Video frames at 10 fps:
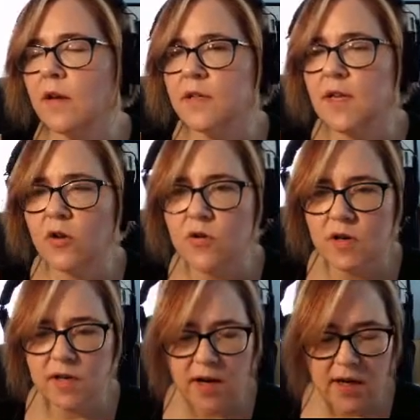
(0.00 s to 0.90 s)
is how you
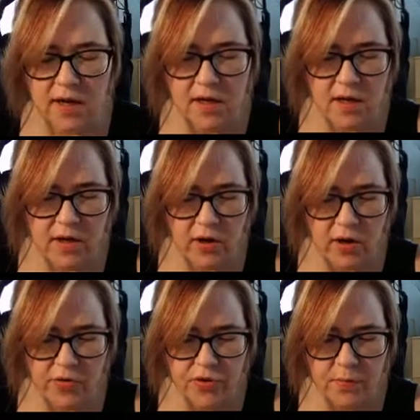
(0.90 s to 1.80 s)
can kind of clear
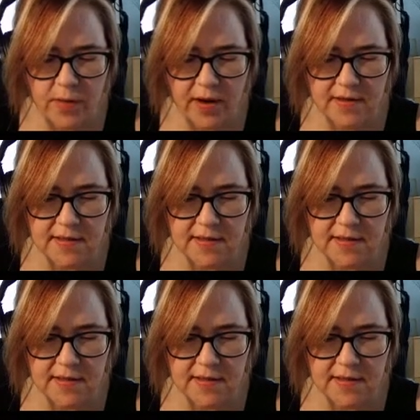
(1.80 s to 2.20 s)
out the back